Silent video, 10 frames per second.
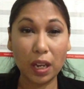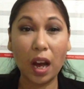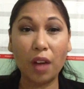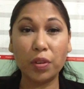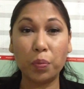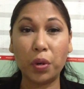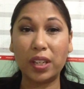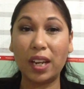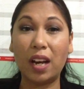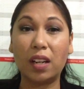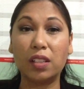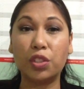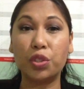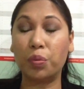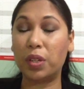have your body angled
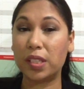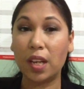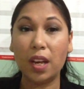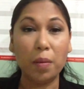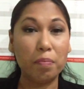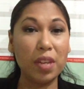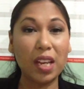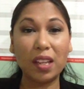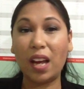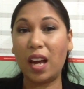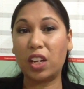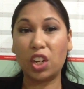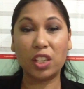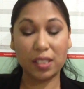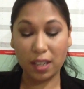towards, make the eye
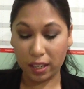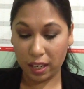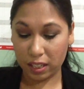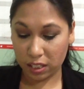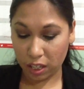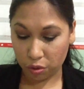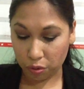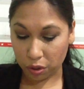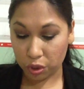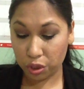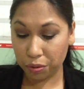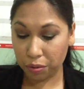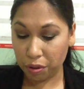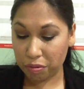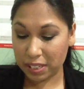contact, etc.
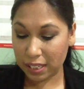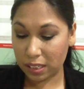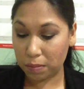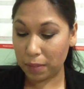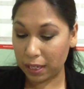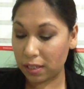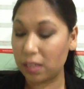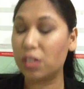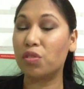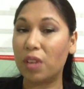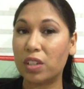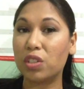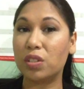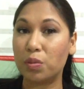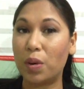2, resist mental
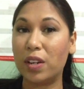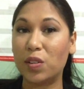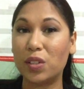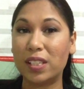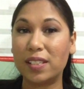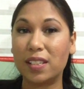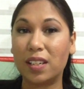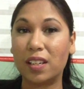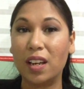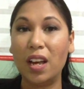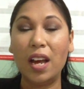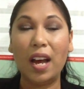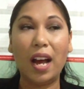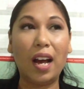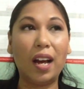distractions while you're listening.
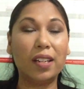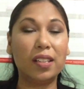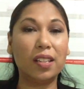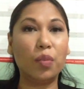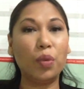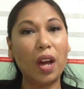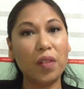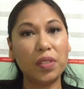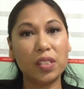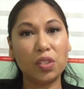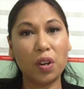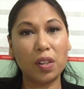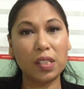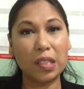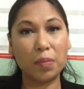And we have this
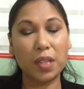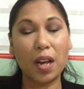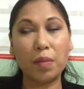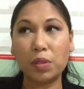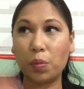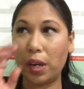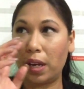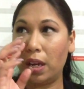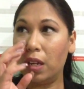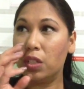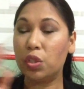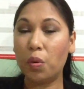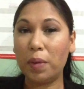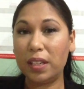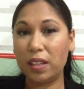struggle sometimes where so
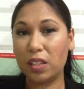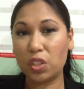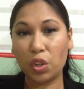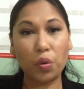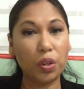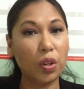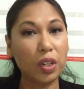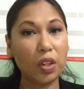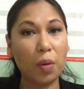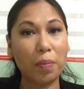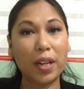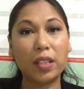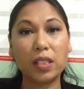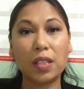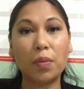many things are going on in our mind,
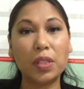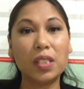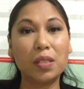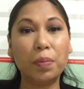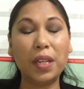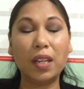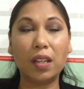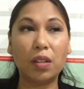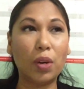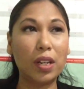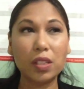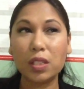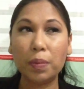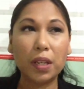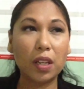and someone is speaking, and while they're
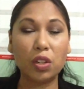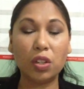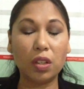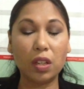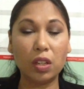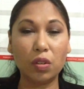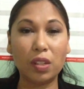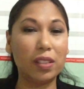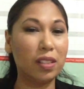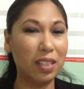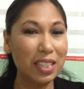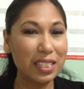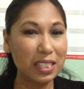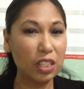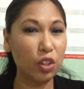speaking,
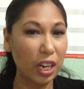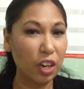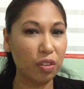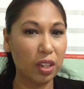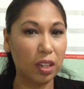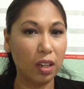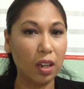you're hearing,